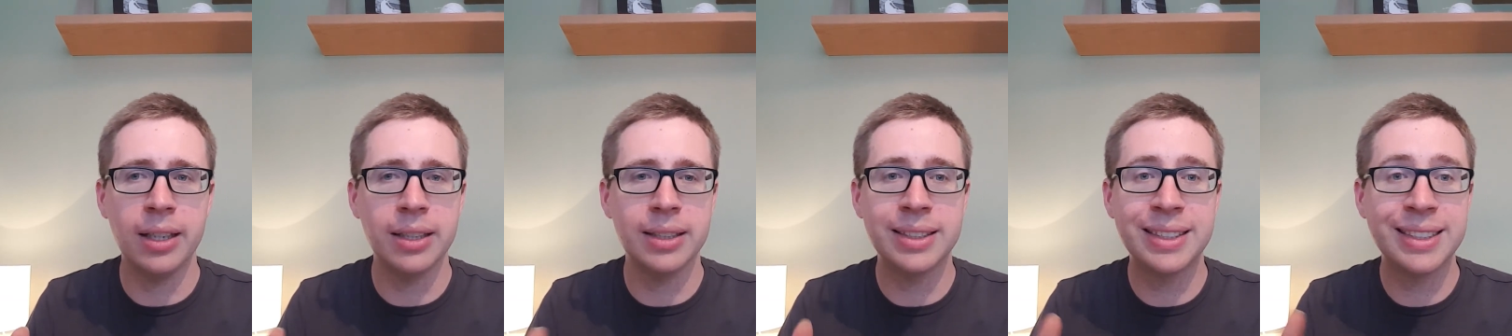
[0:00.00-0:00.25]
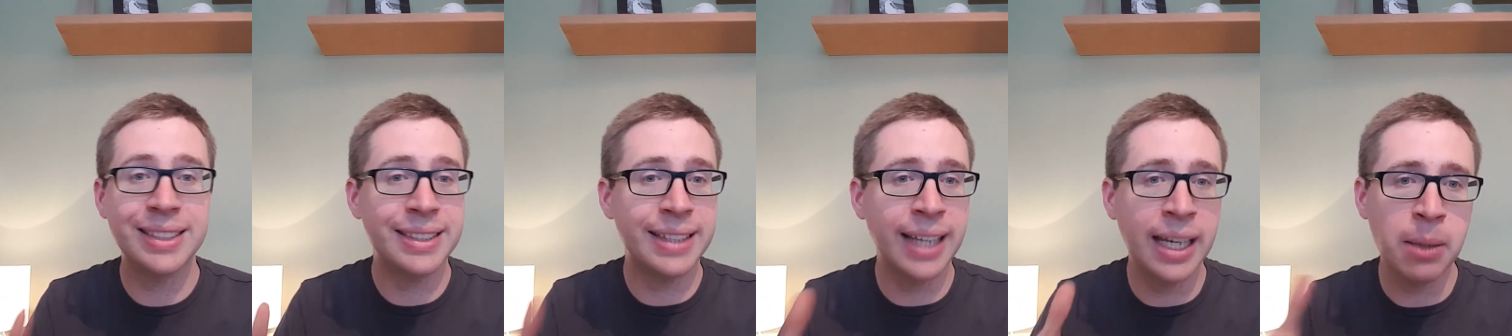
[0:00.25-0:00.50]

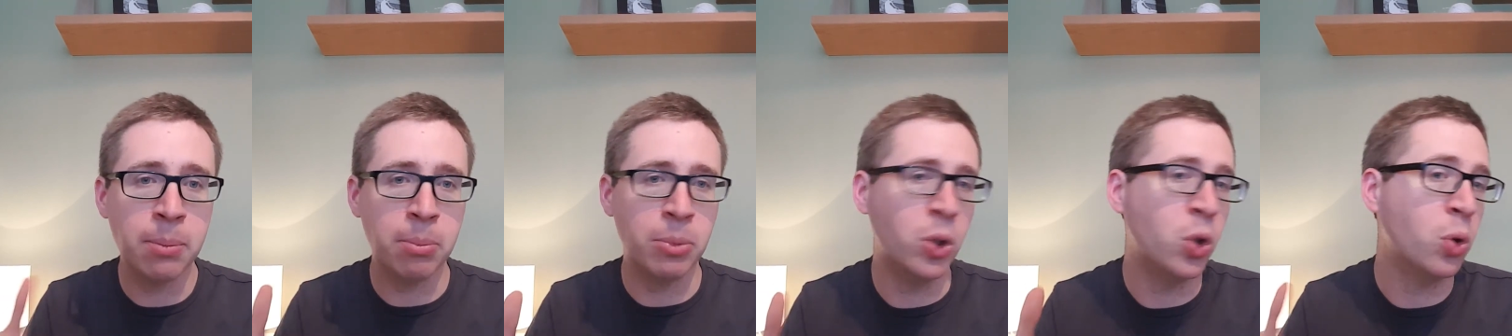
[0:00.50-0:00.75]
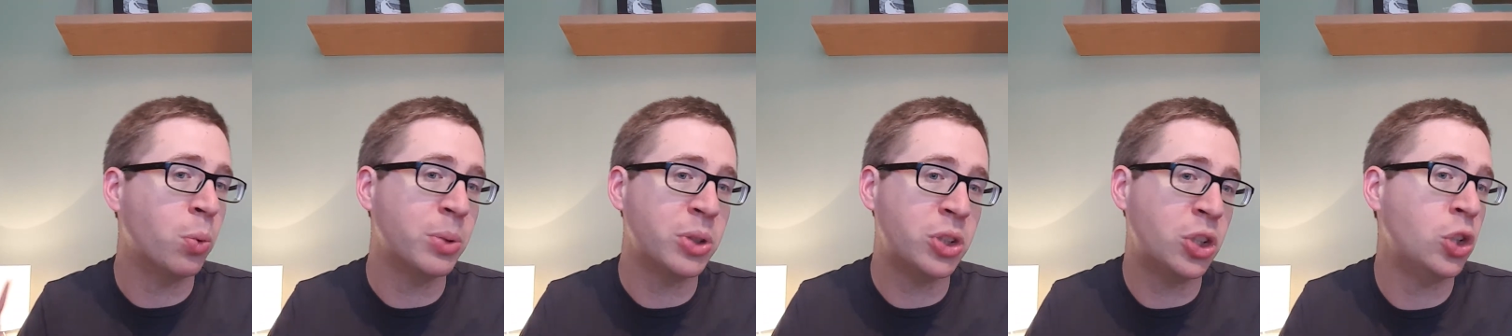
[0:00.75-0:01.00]

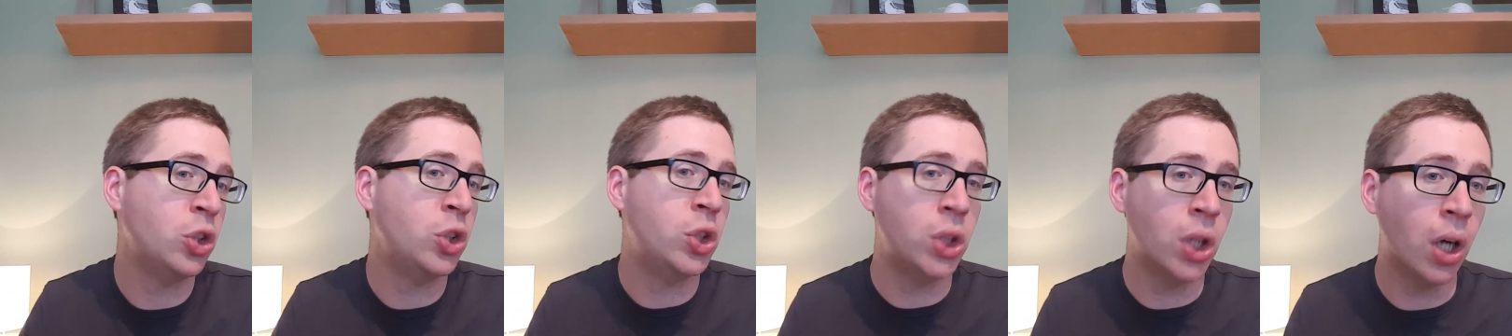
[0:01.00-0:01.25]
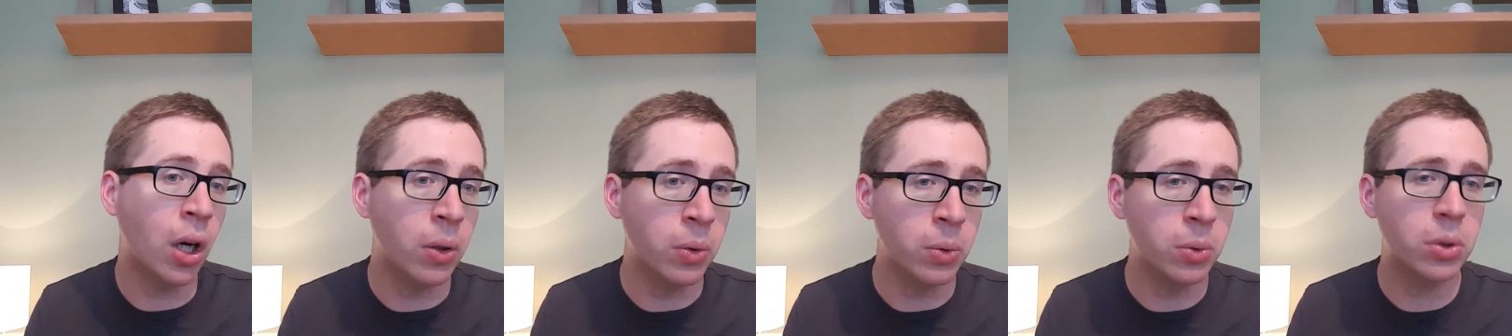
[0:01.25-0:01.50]
statement, almost a
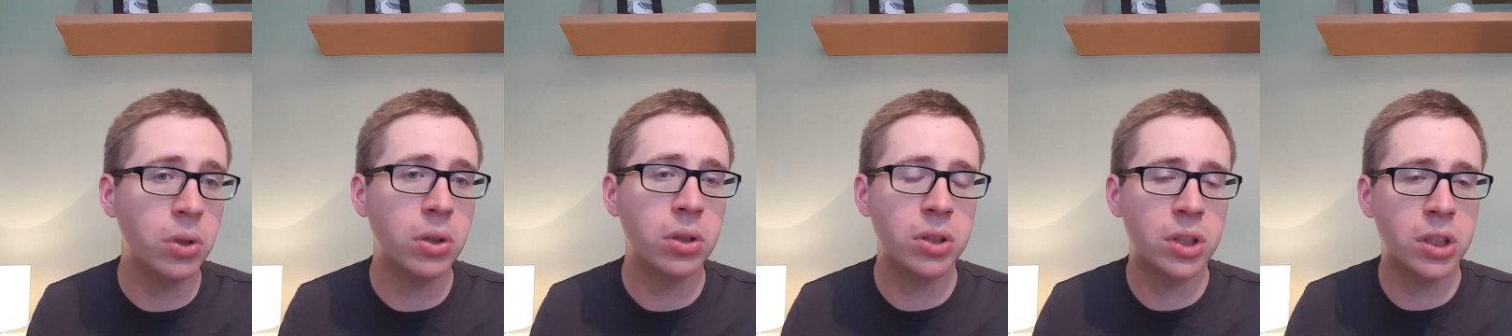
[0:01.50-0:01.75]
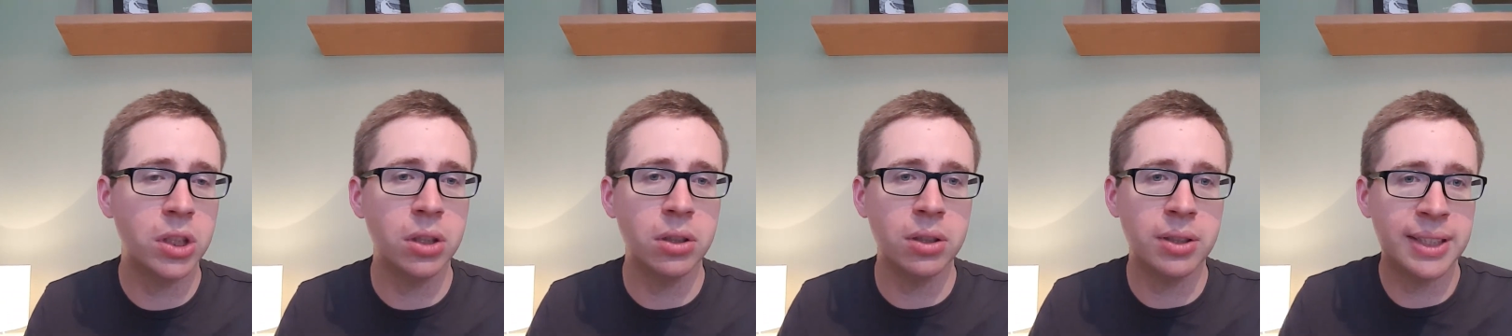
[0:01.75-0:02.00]
joke,
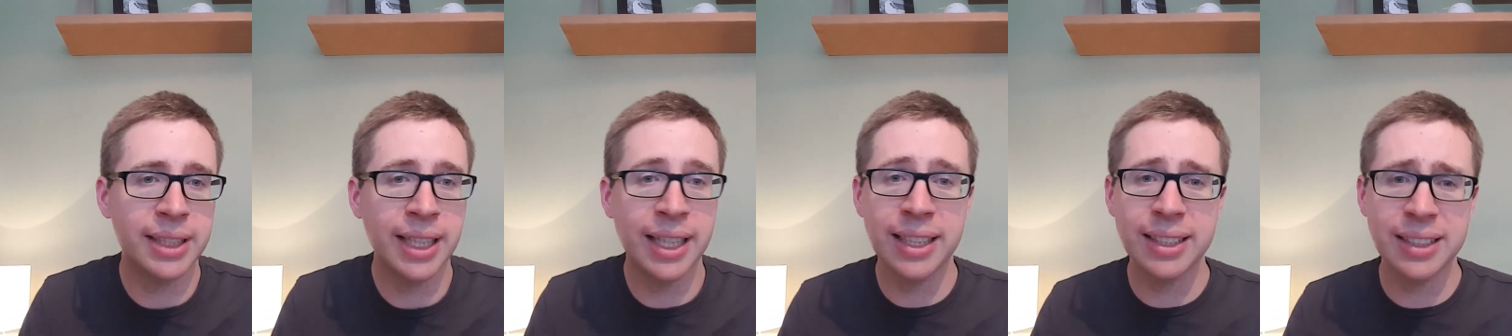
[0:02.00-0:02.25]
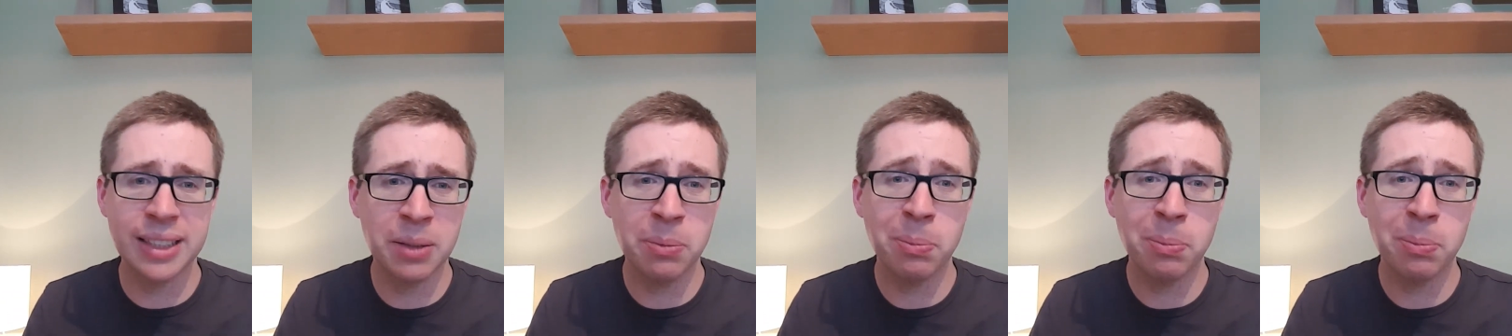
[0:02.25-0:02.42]
to say it's